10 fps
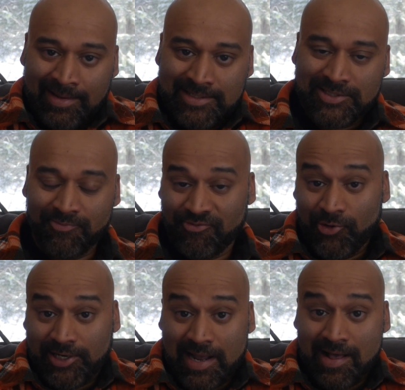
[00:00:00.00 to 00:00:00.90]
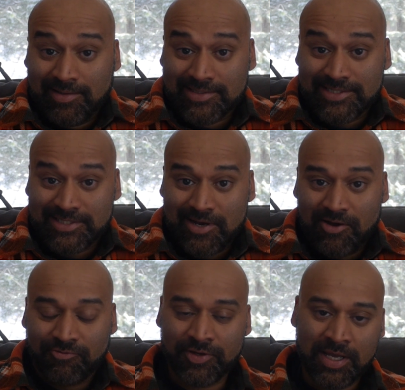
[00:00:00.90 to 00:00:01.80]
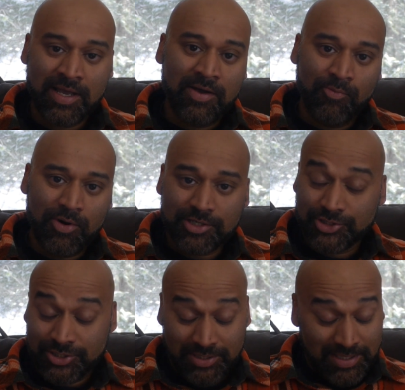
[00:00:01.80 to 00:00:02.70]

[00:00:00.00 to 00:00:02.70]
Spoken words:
some Fort Collins stuff, which,